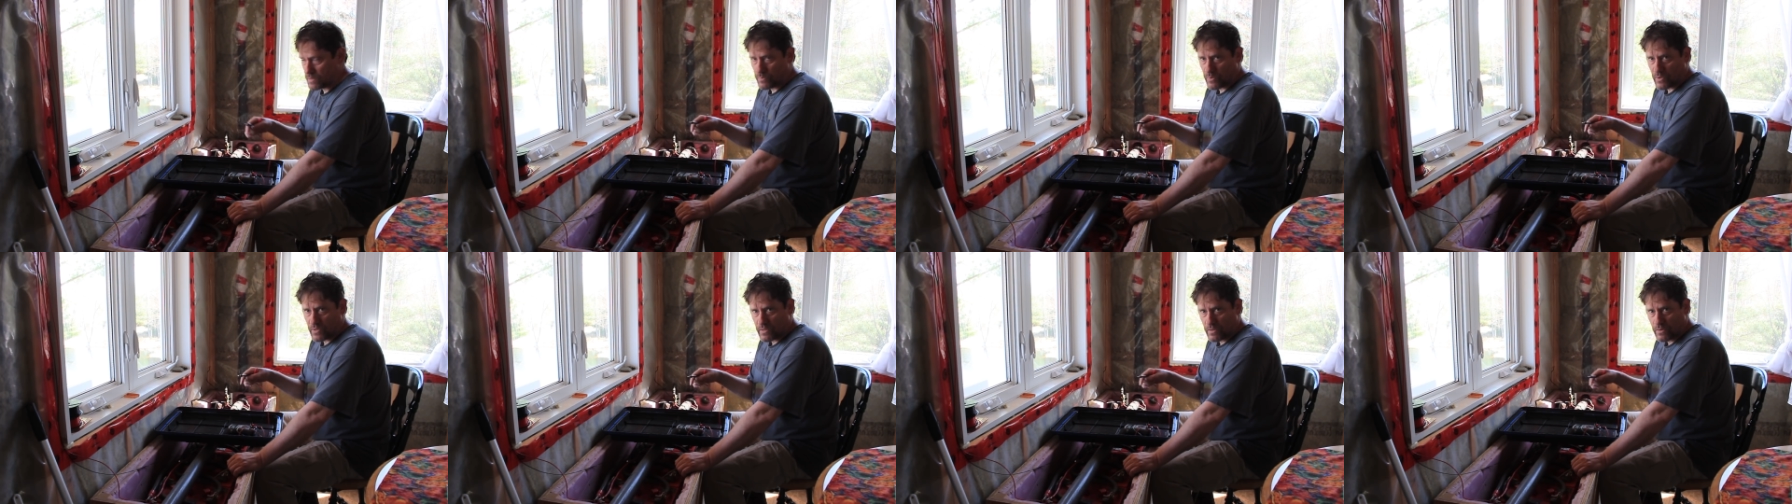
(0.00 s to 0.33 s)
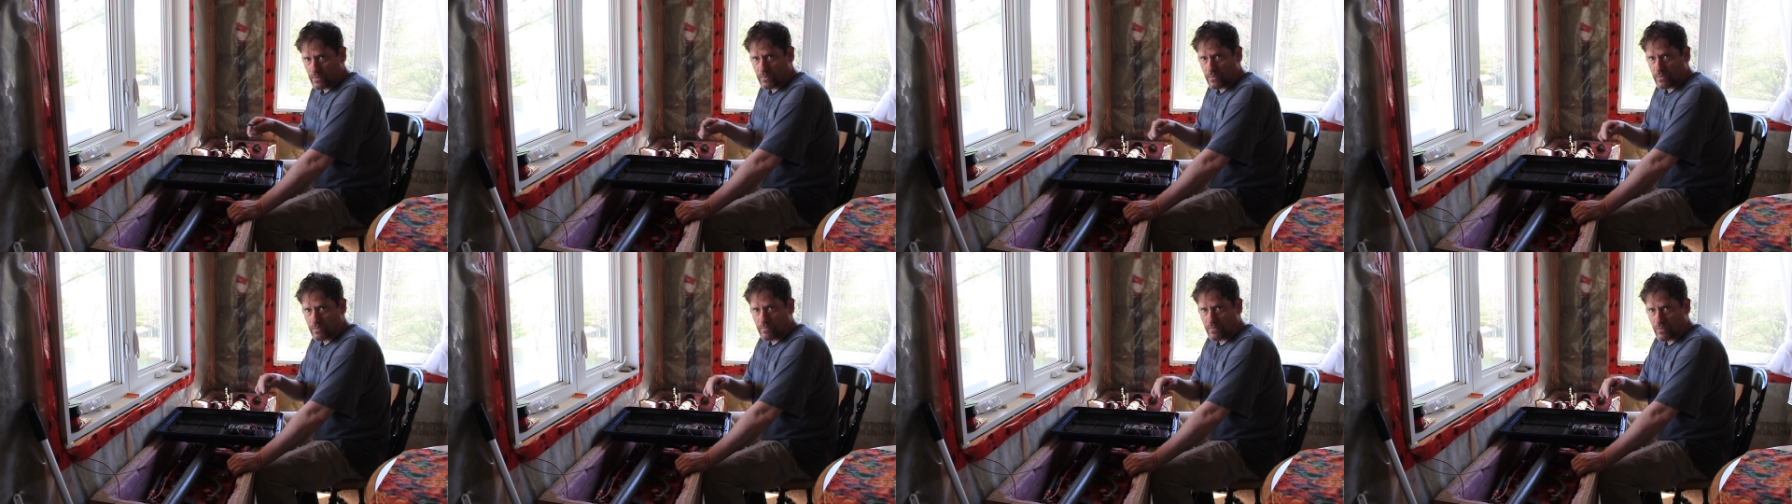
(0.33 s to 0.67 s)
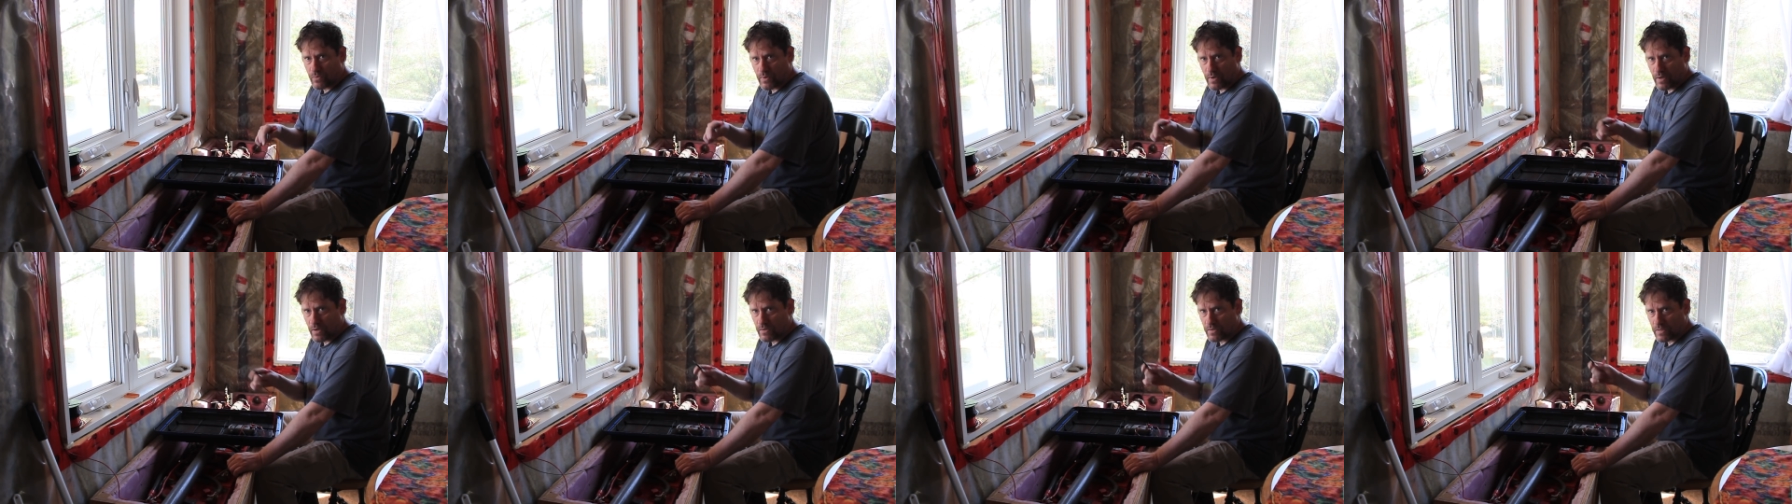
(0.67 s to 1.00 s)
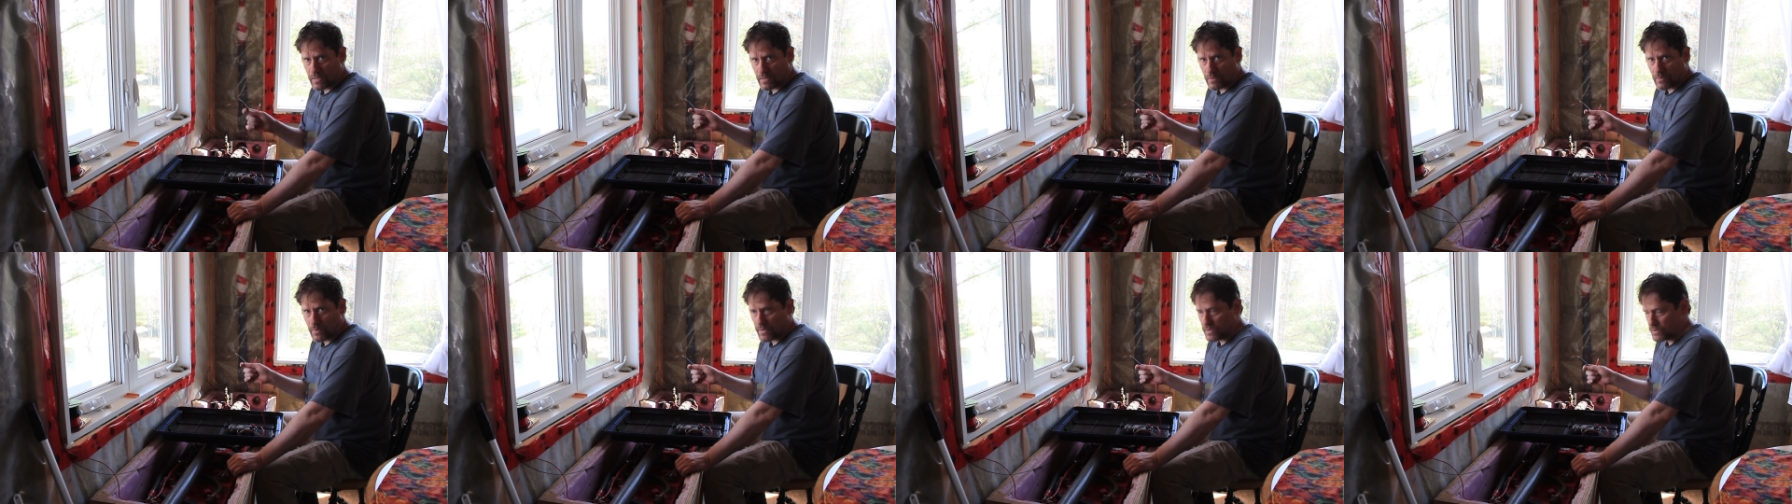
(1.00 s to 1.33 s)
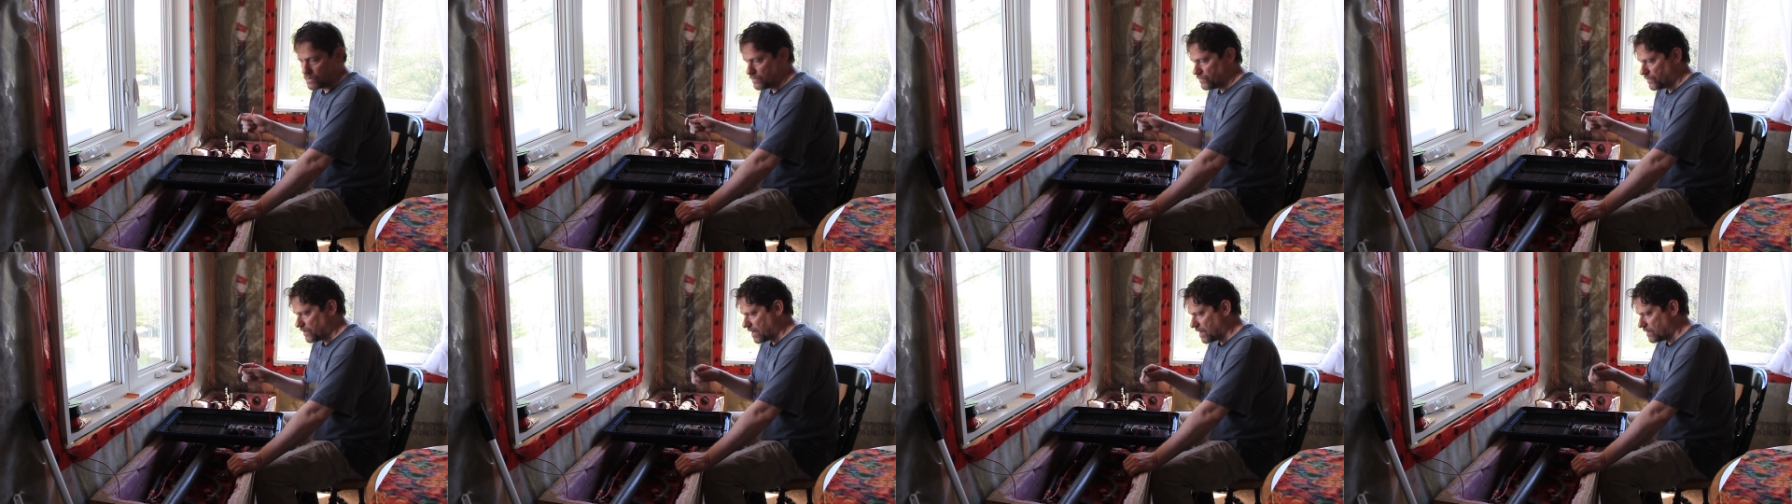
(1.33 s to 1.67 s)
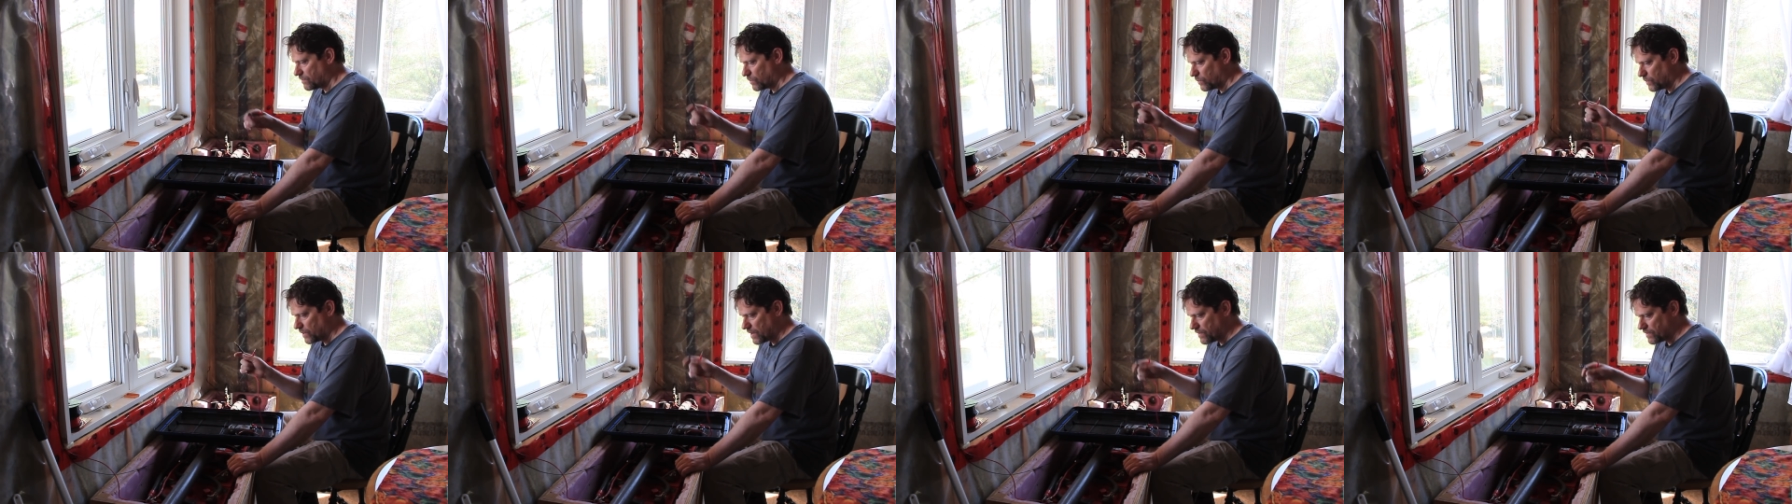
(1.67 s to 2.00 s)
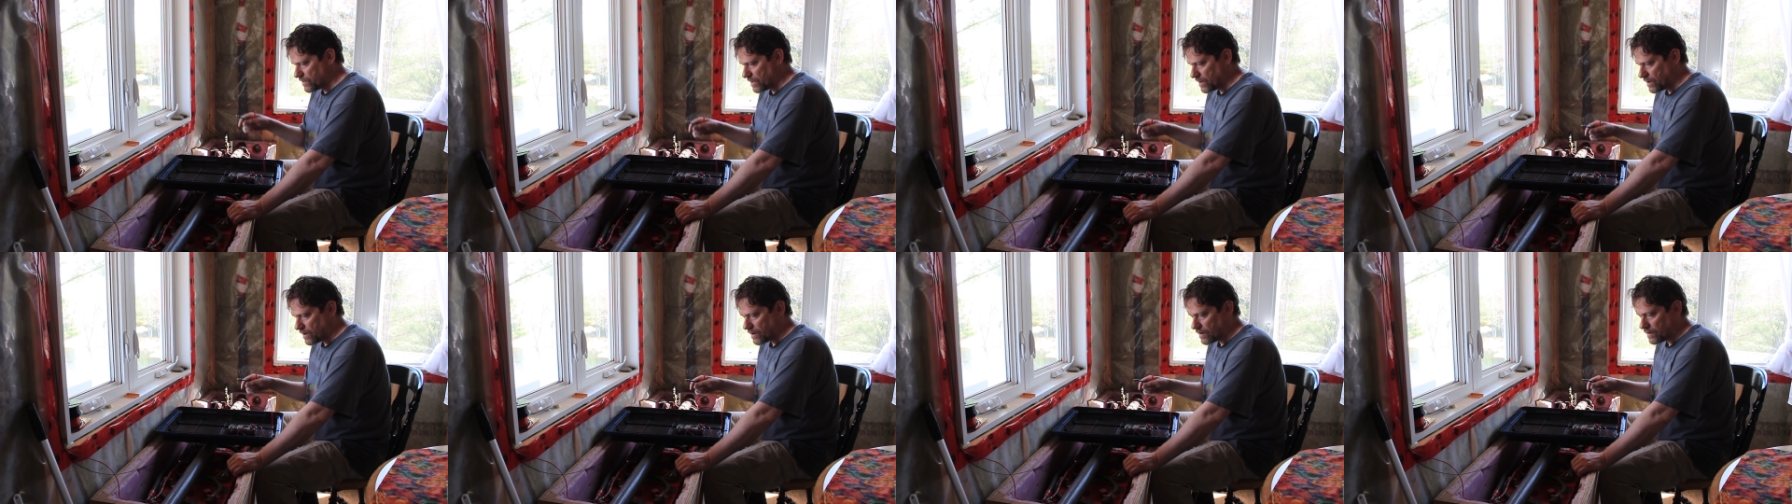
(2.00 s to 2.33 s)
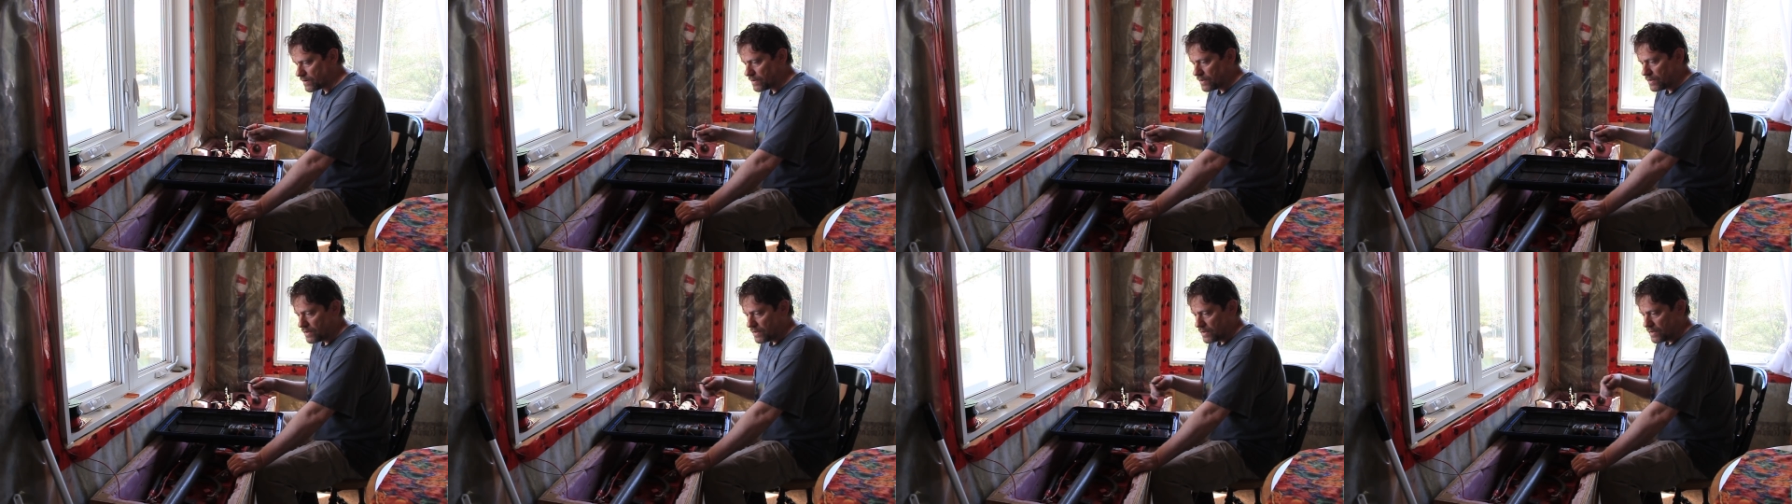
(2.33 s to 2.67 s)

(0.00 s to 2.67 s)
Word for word: 6.23, or 6.25, or whatever they are,